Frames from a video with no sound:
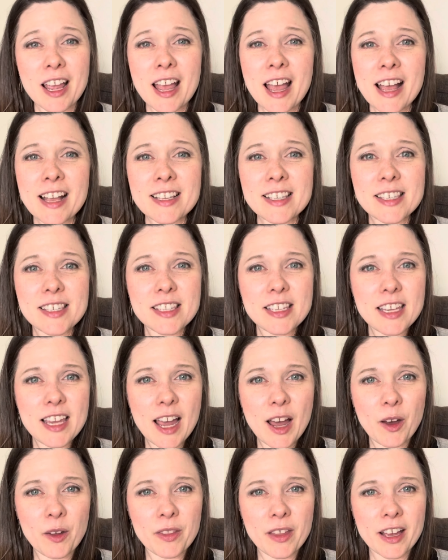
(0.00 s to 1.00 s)
and see
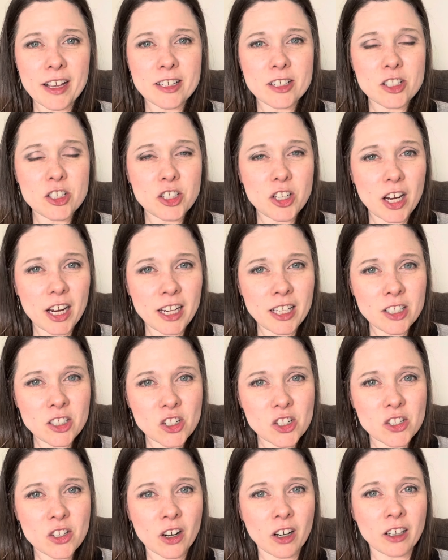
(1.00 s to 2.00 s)
how that
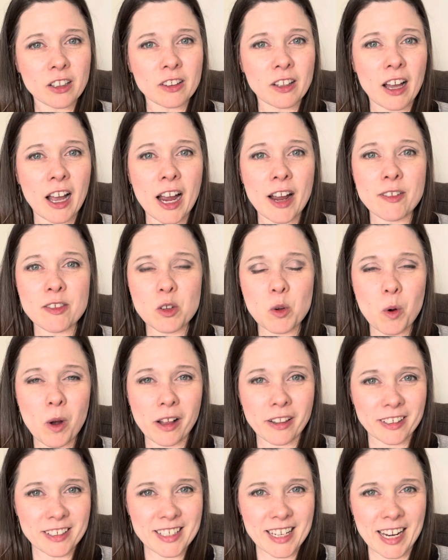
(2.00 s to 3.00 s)
changes our lives
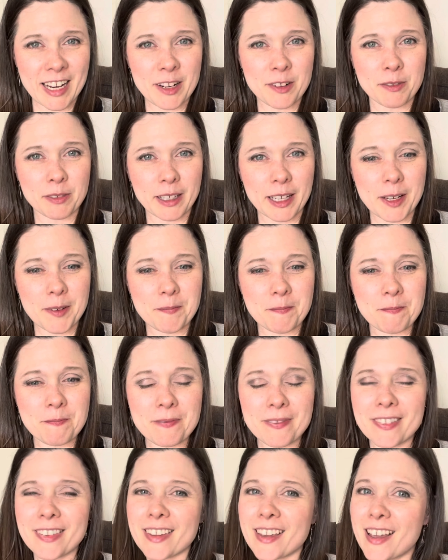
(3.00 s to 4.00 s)
qualitatively.
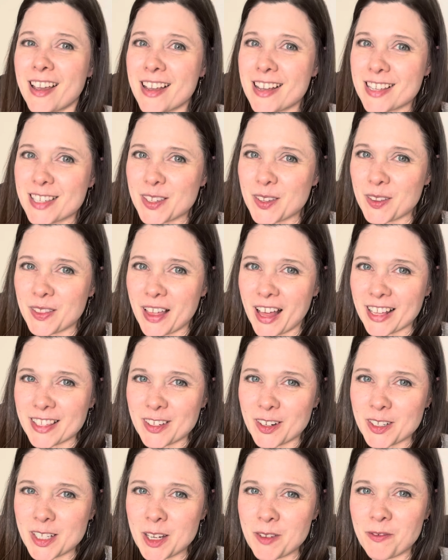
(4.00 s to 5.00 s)
So that's
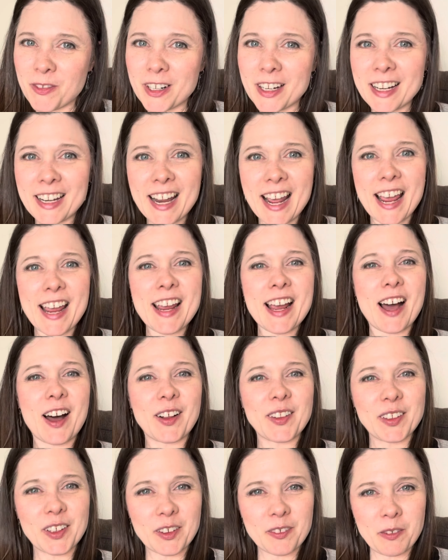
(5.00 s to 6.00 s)
our tip for today.
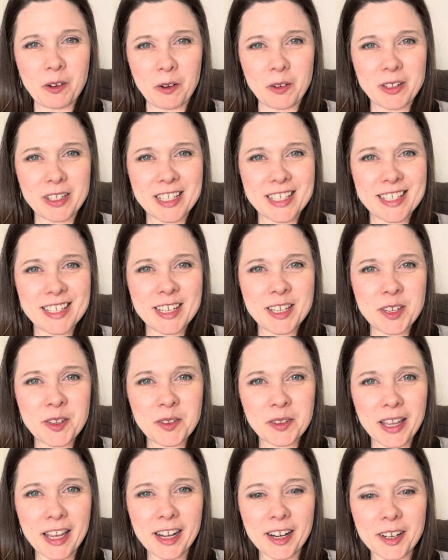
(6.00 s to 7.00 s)
I'll look forward to seeing you
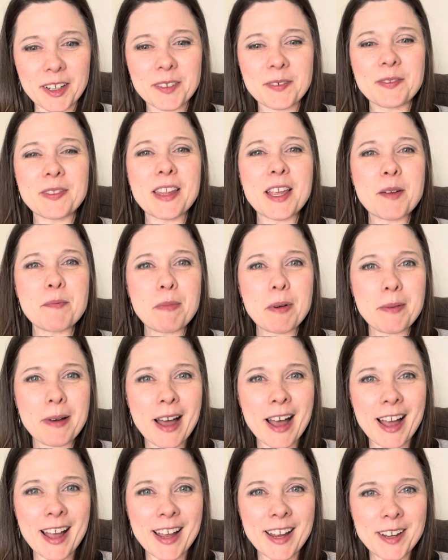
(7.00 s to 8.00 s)
later.
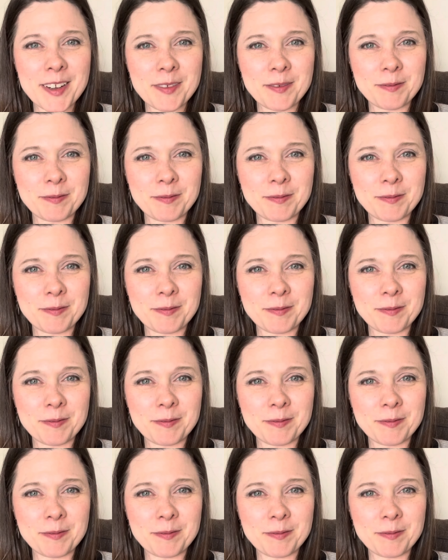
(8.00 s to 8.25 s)
Bye-bye.